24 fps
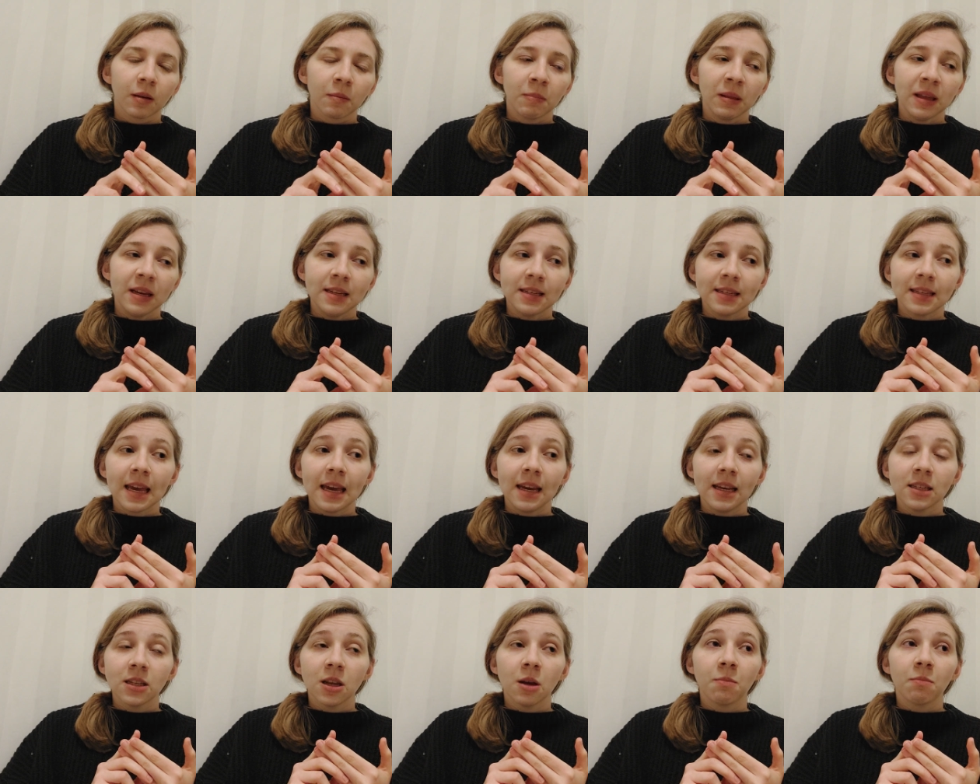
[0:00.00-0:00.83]
please
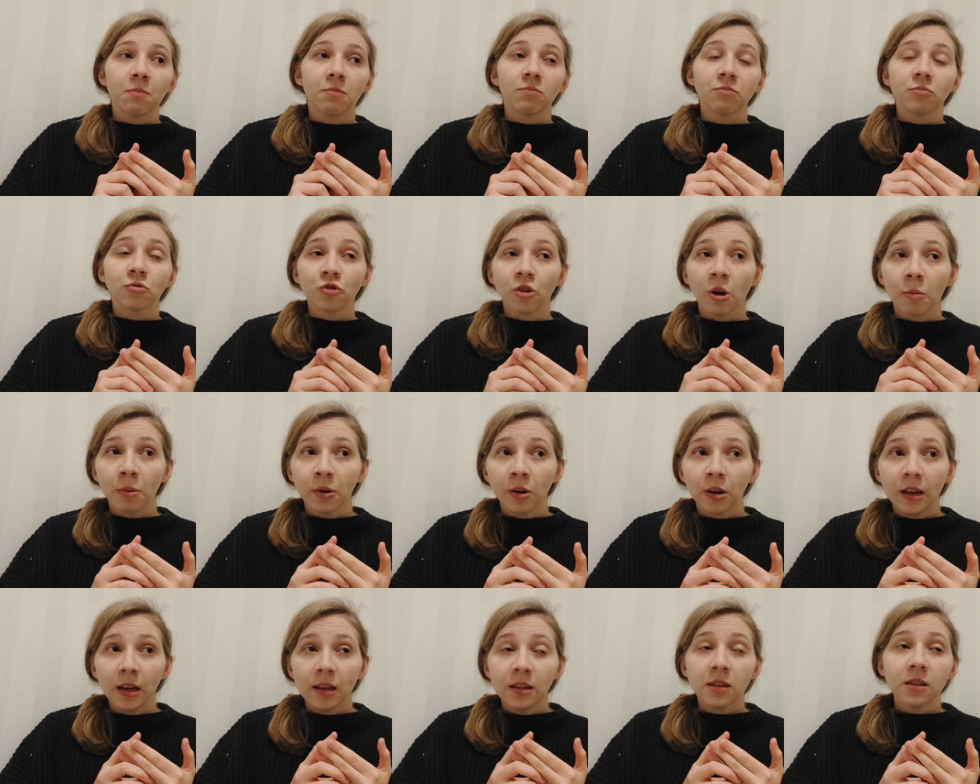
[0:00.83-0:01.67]
take some
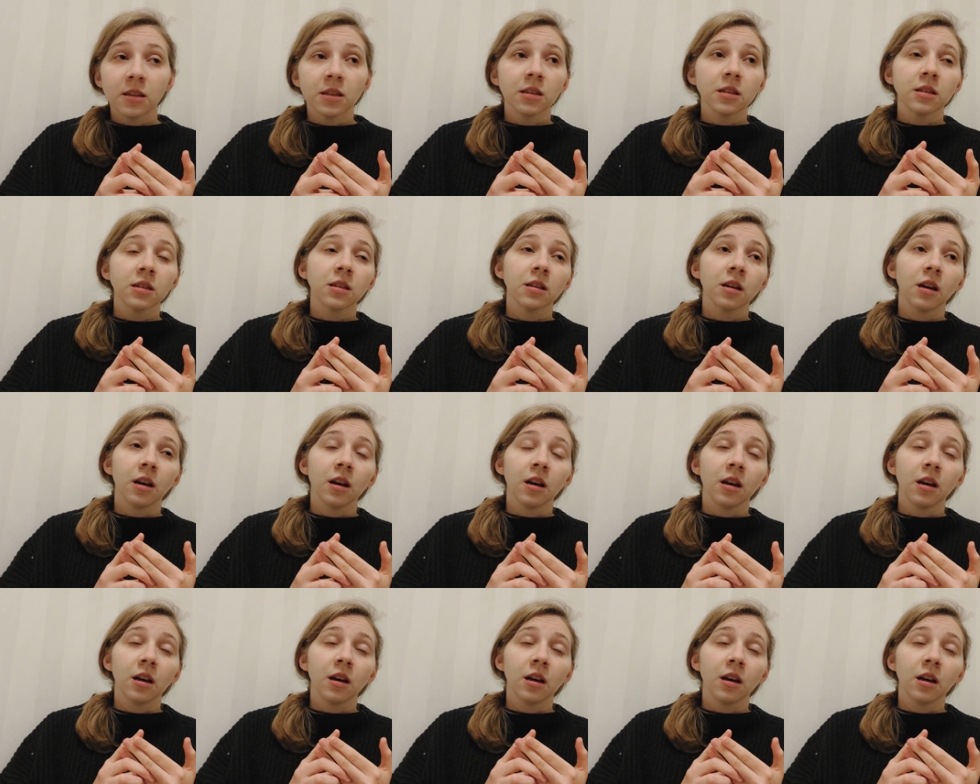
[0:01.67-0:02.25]
troponins